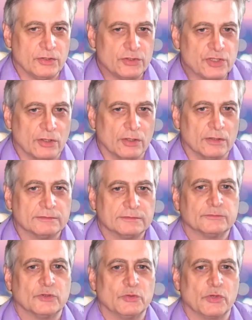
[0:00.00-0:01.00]
Cheryl.
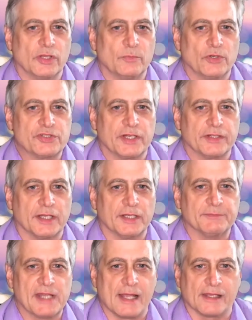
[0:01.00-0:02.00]
We really appreciate
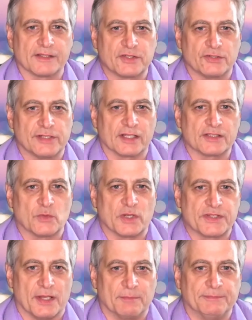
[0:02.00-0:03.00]
that. Alex, you're next.
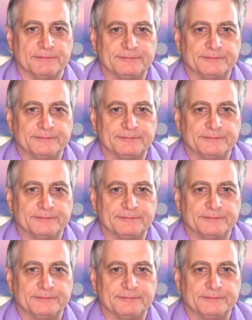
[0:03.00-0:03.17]
What's up?